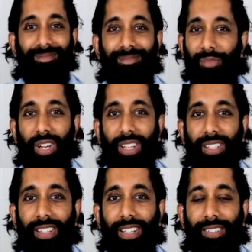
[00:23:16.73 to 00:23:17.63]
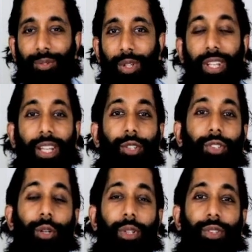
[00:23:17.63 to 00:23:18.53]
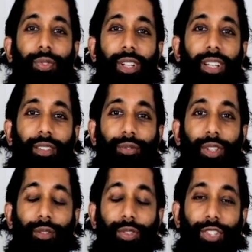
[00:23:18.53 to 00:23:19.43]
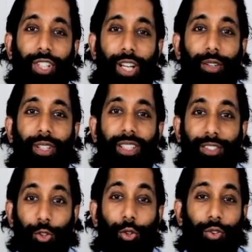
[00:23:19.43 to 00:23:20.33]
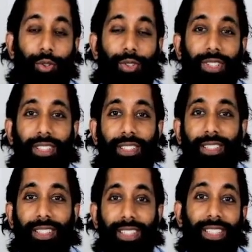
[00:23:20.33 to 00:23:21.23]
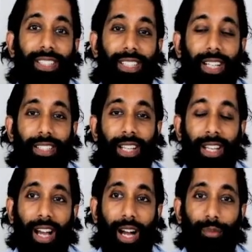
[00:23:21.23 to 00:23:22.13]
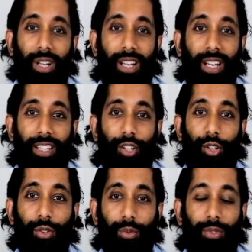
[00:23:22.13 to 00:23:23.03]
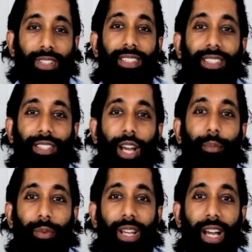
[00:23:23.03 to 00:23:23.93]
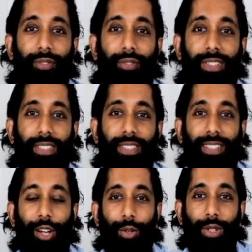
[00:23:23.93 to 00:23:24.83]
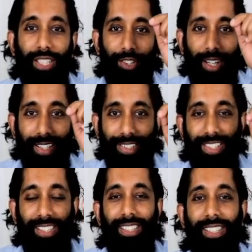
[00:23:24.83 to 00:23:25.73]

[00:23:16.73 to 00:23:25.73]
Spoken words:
Brilliant, Neha. Well, thank you so much for sharing your thoughts and insights. Clearly, the time that we have has only scratched the